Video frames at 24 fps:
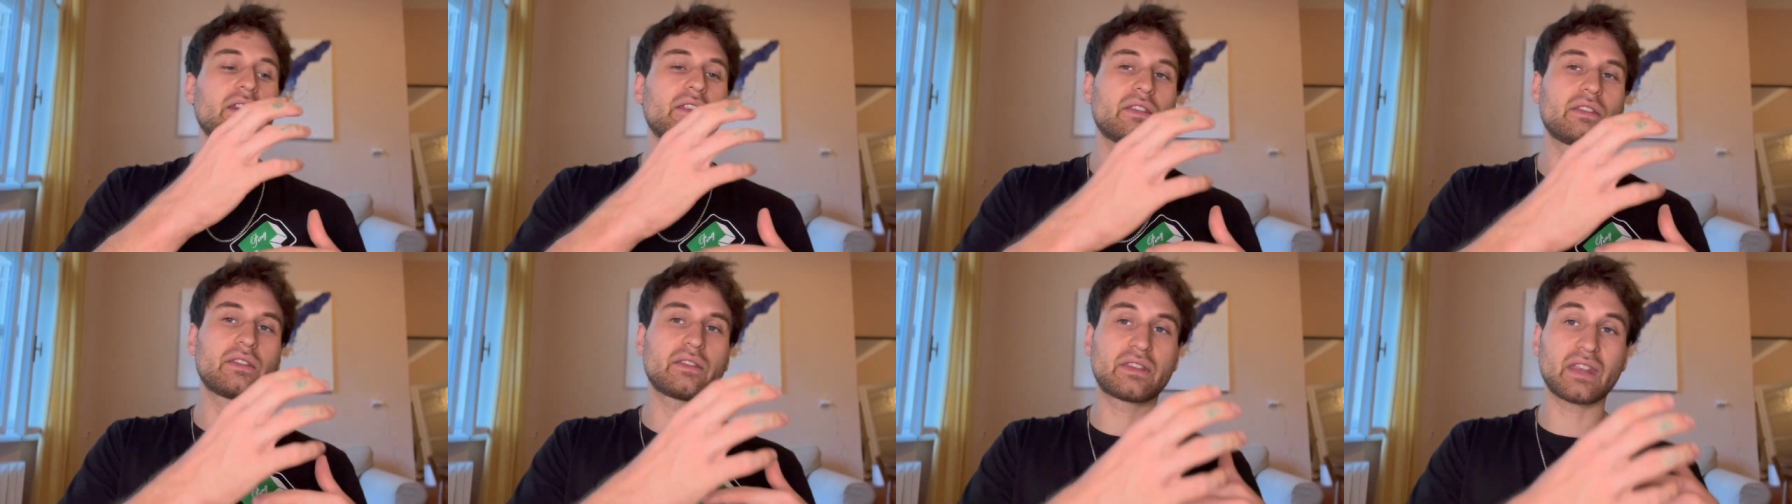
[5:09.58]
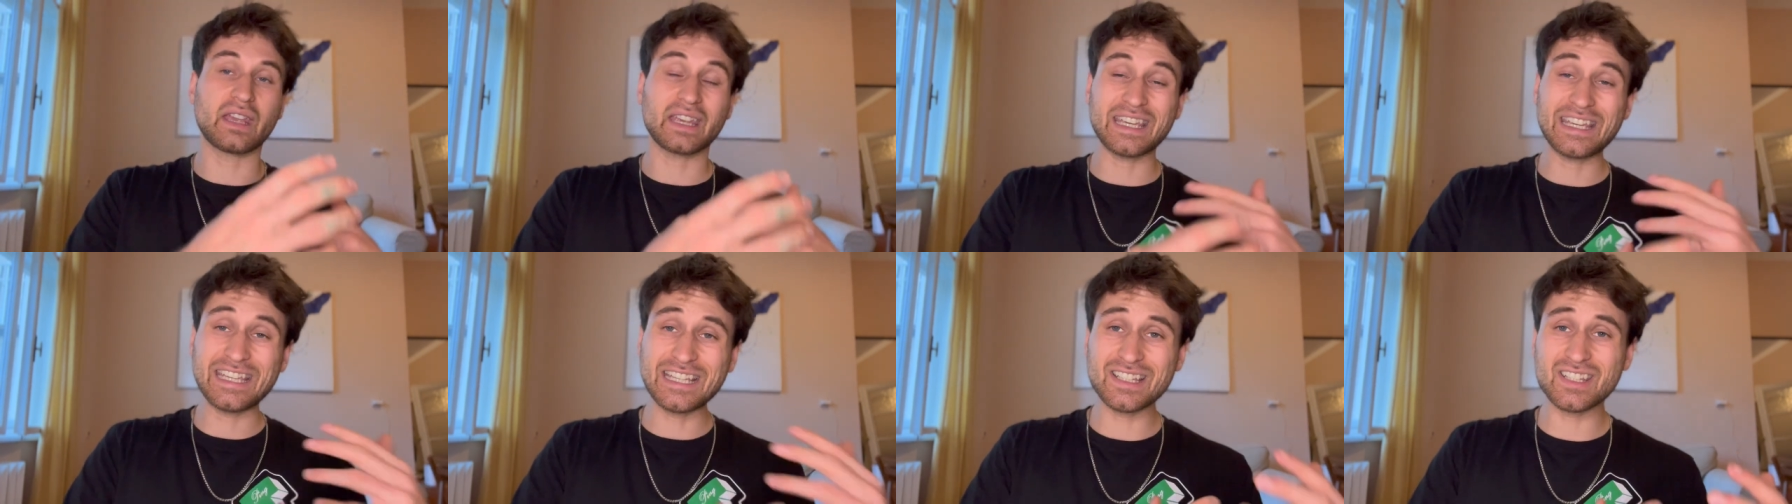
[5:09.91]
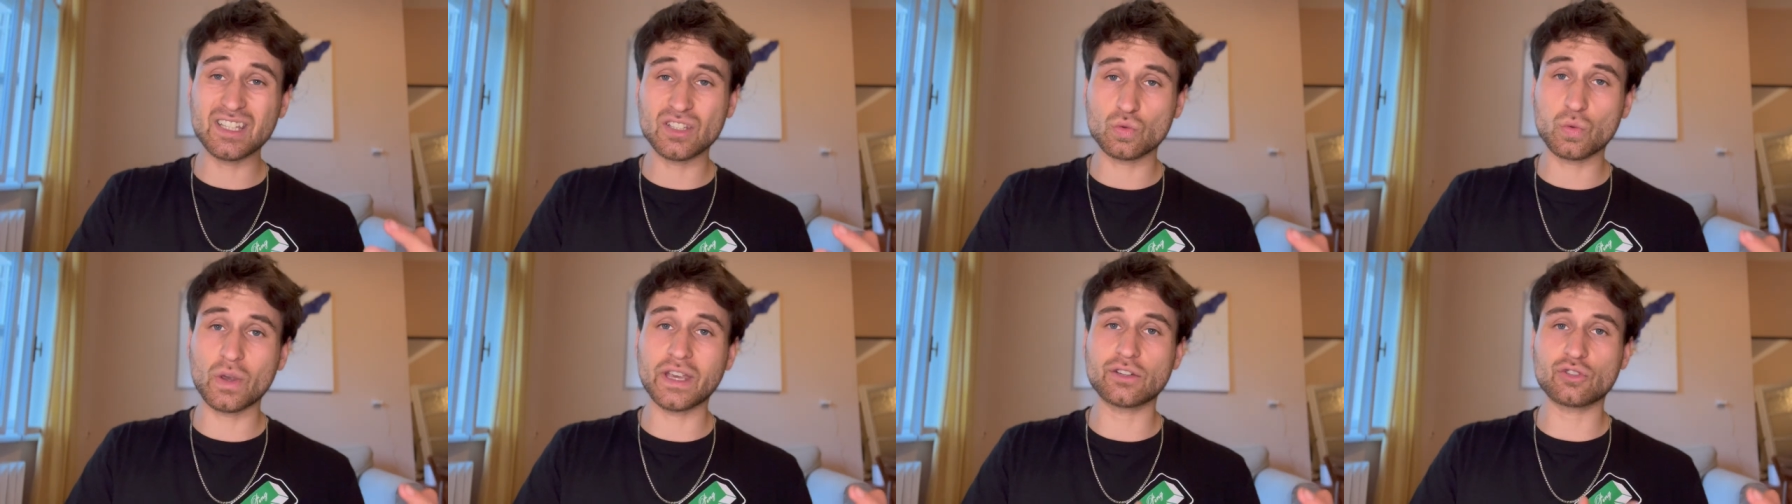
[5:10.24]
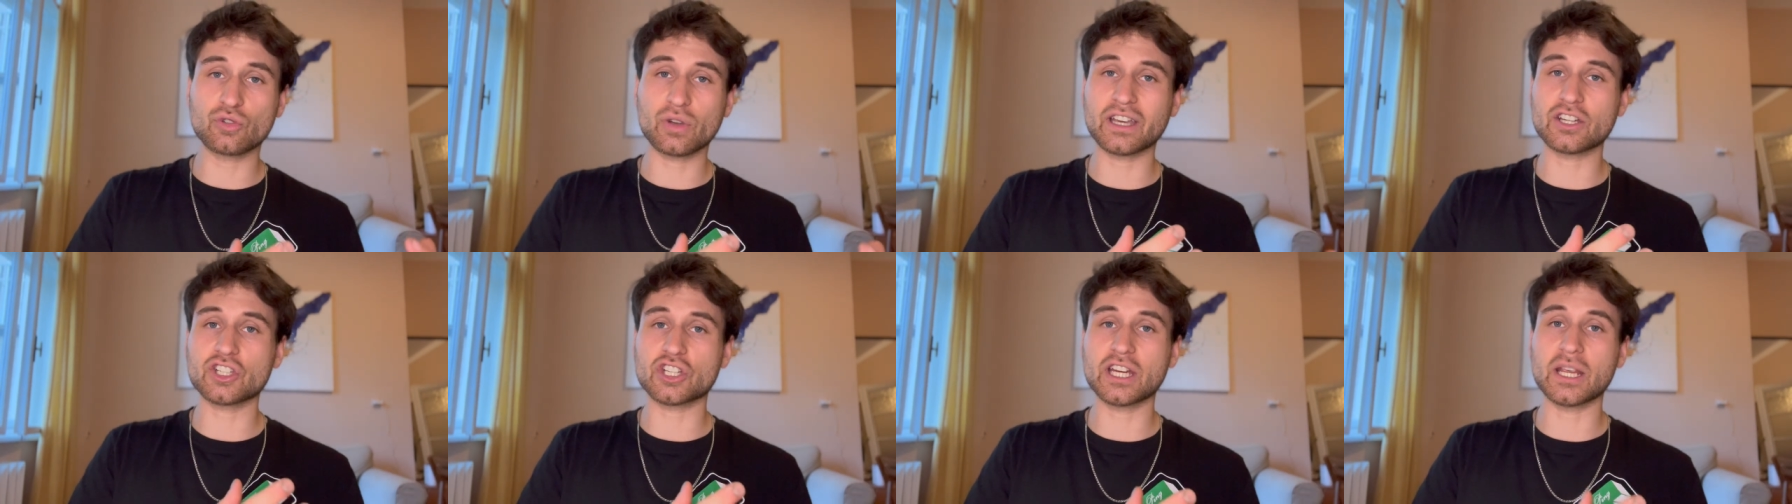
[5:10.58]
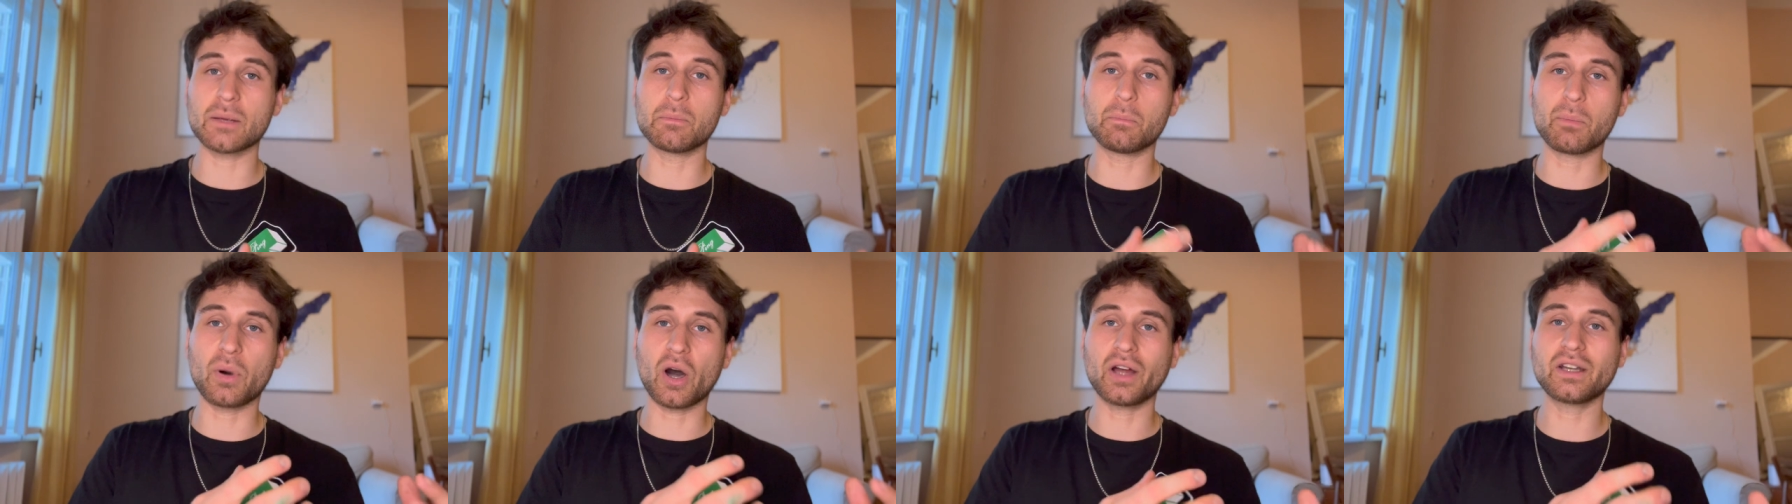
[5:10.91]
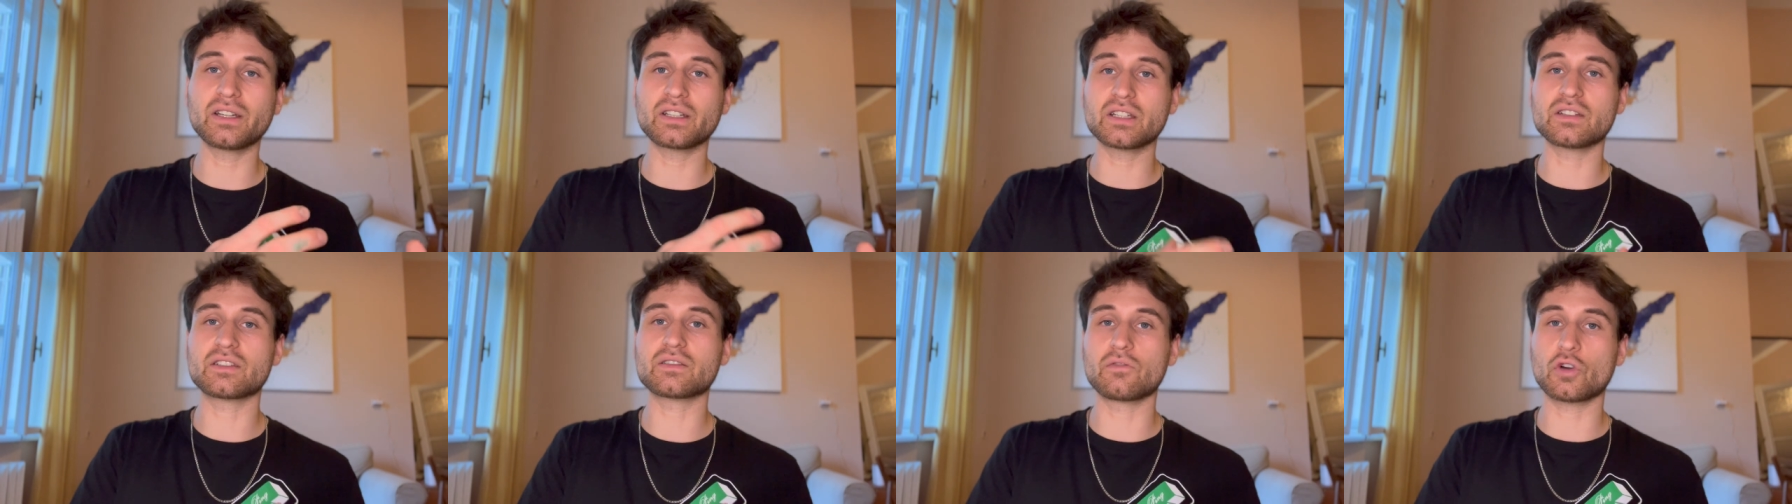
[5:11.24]
The easiest way to actually embody
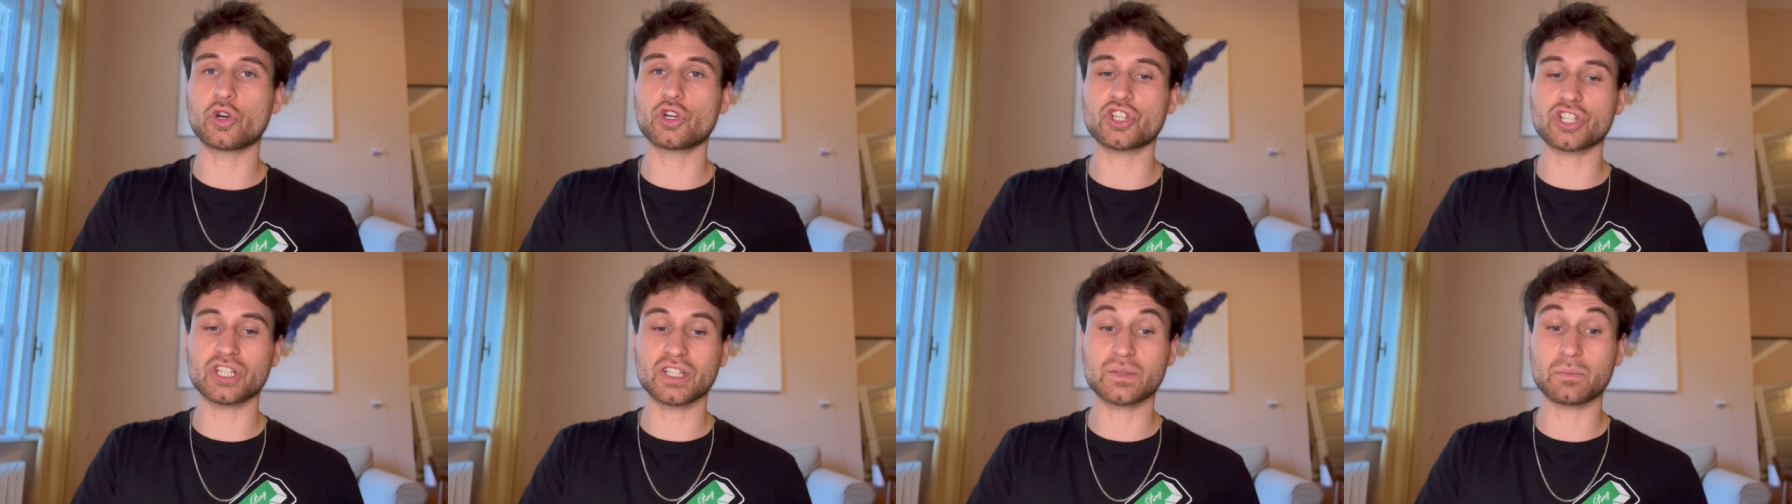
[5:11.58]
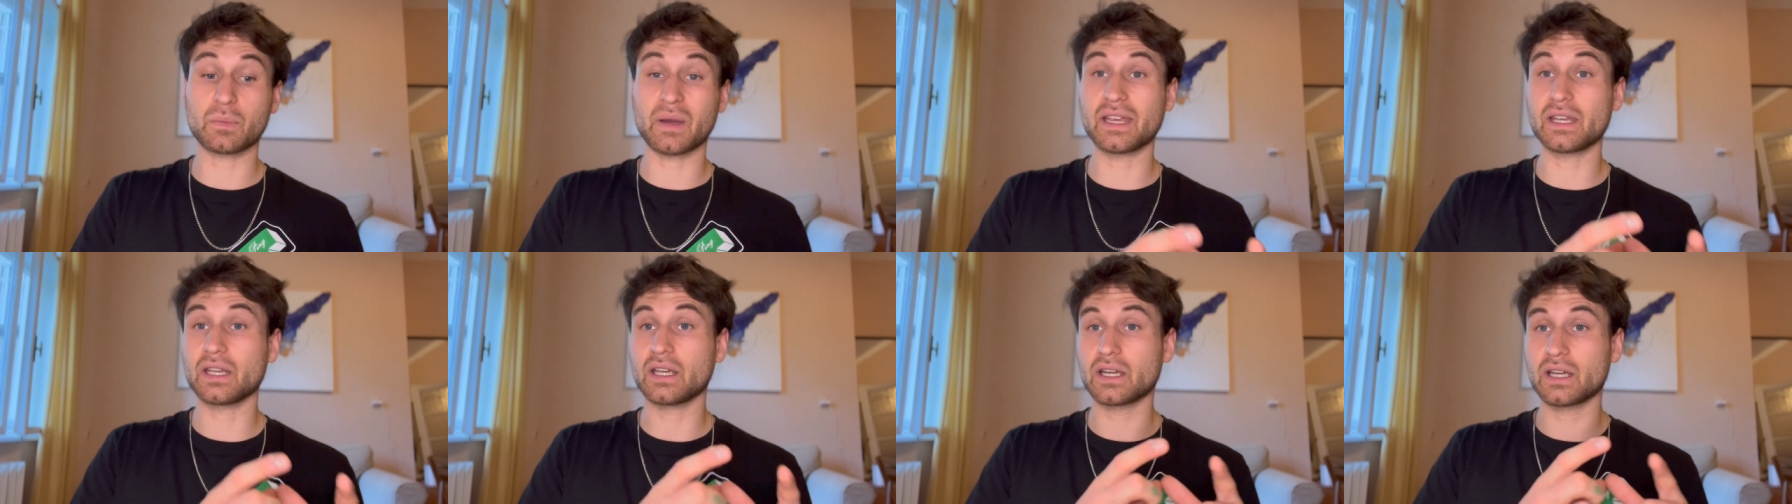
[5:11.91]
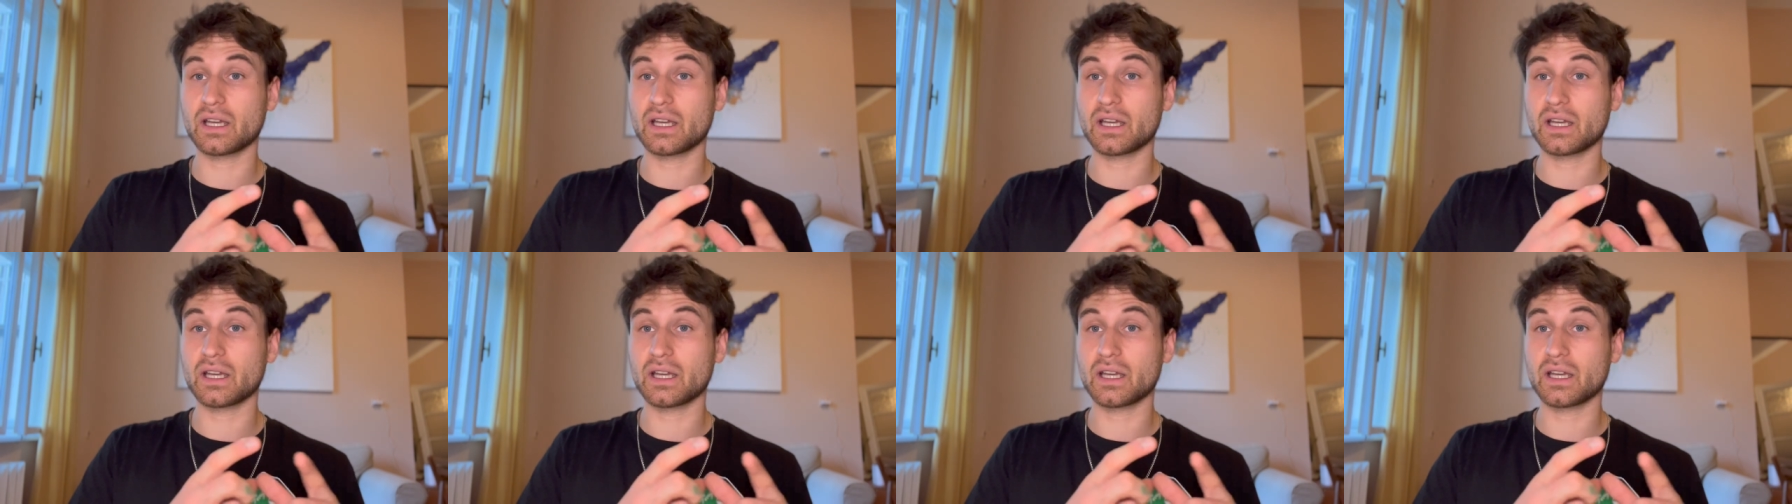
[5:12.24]
this version is by